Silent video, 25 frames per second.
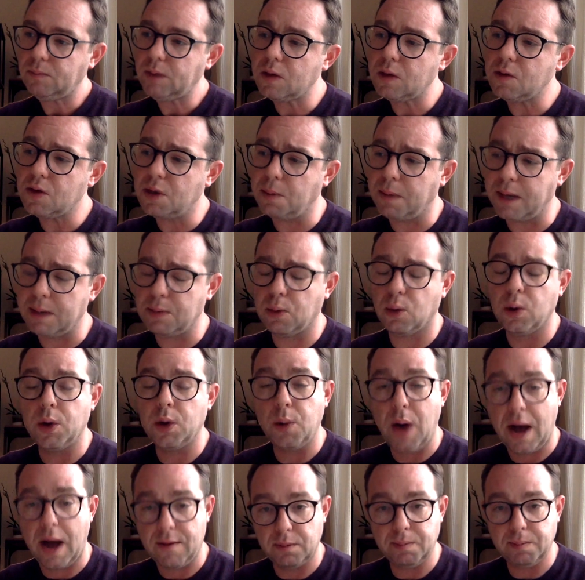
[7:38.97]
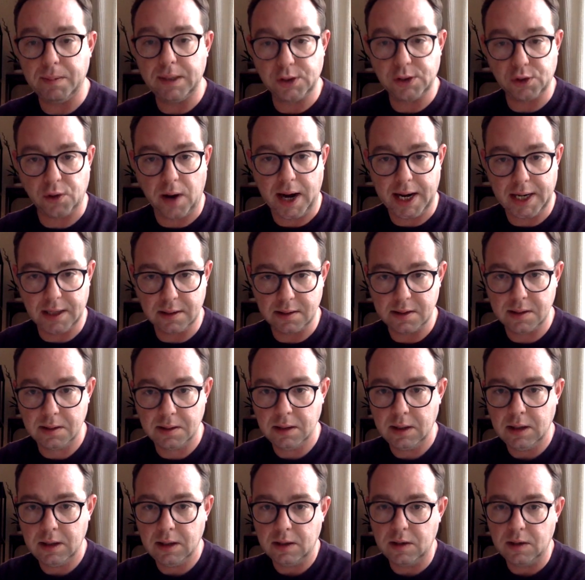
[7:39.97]
to people who haven't been trained
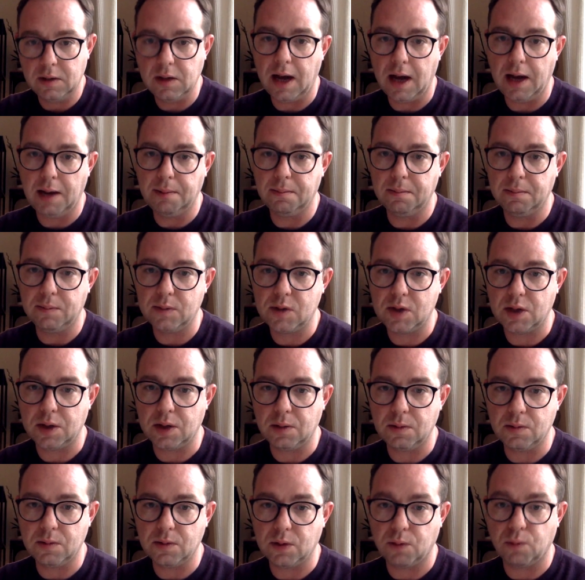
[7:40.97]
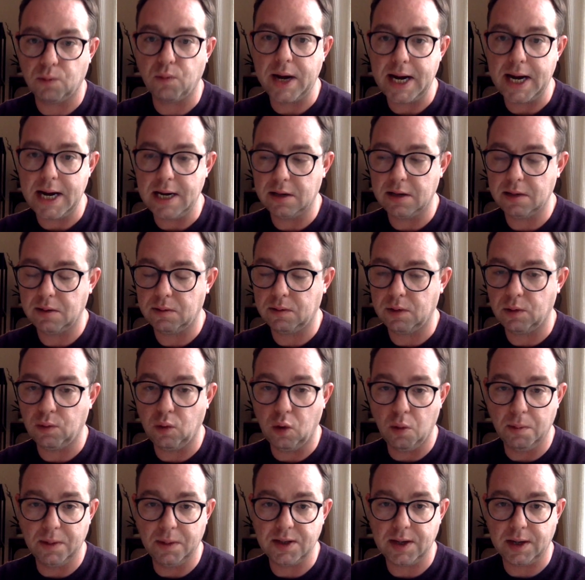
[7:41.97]
to read the
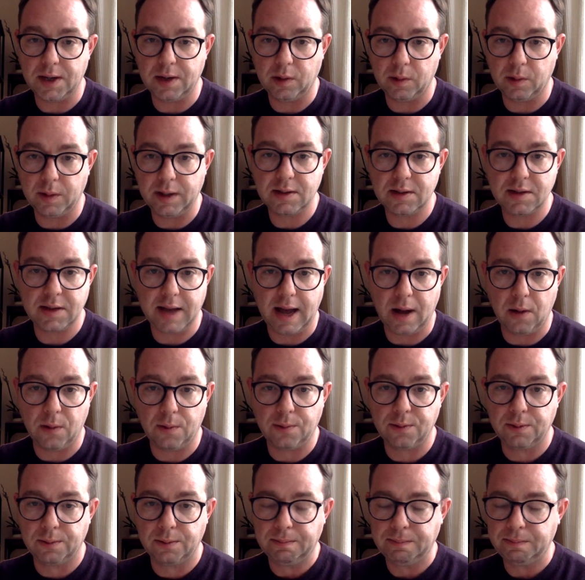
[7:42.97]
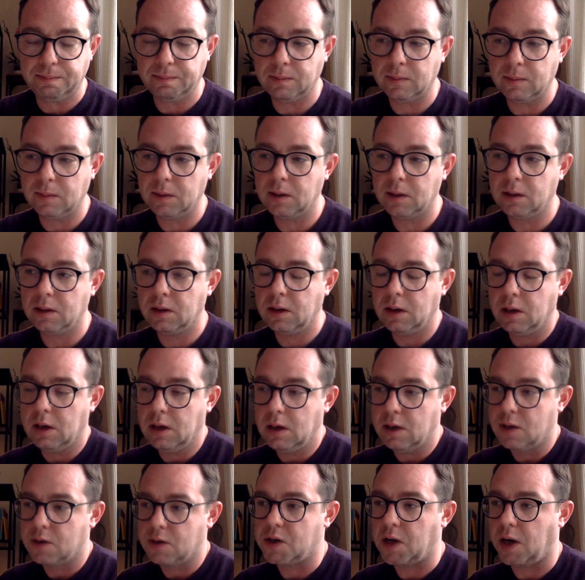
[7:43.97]
raw material itself.
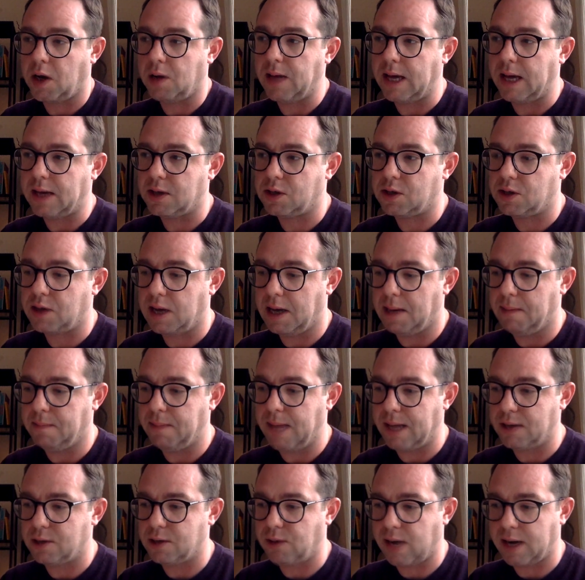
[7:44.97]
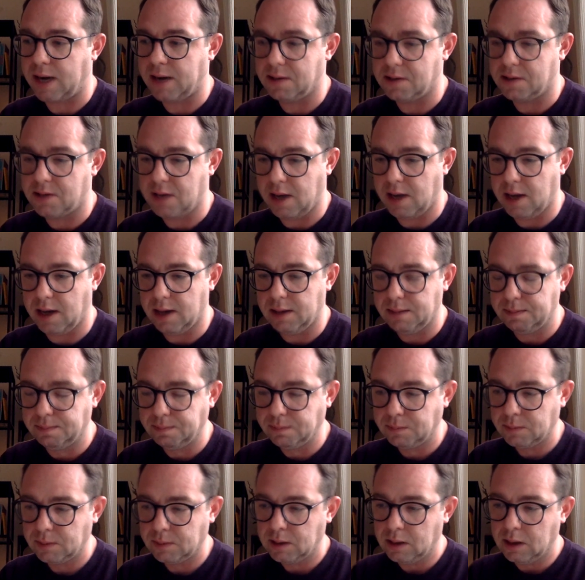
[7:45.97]
So that's Raconteur,
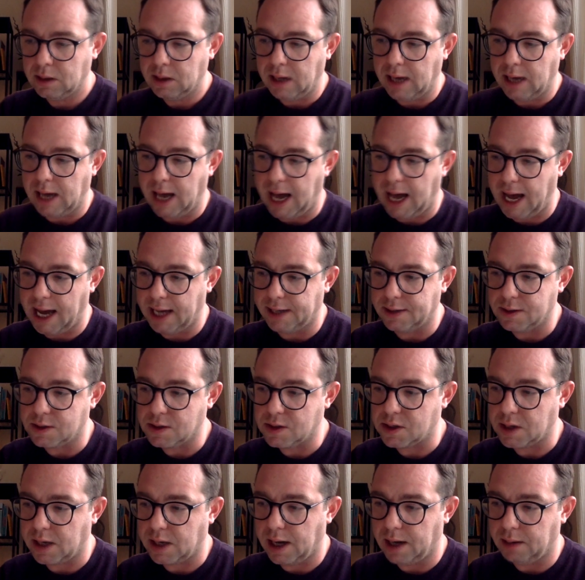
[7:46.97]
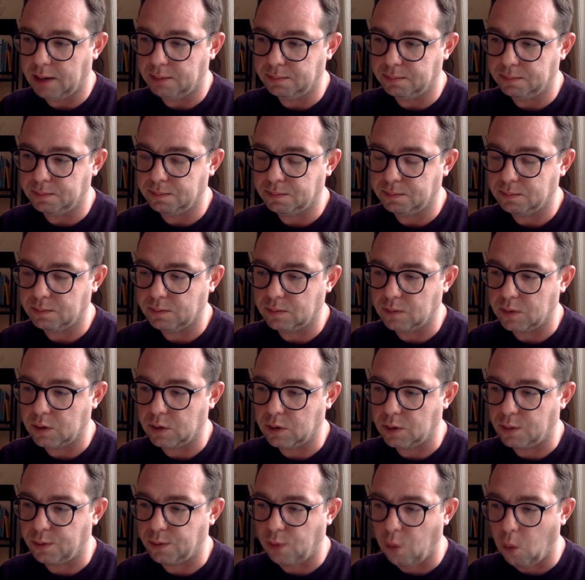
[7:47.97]
and
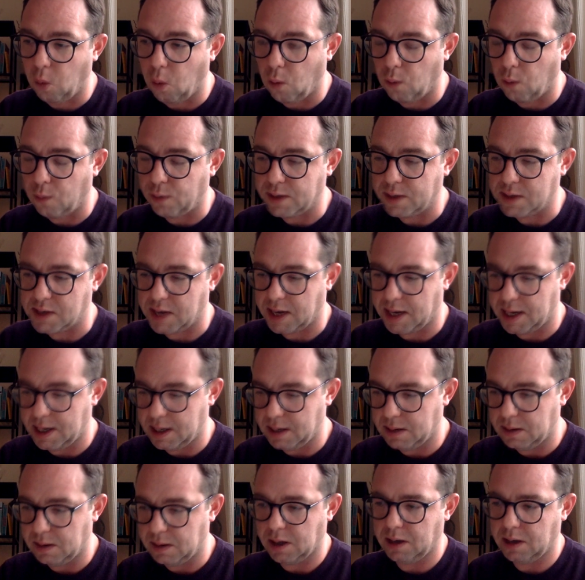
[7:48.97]
the fourth is a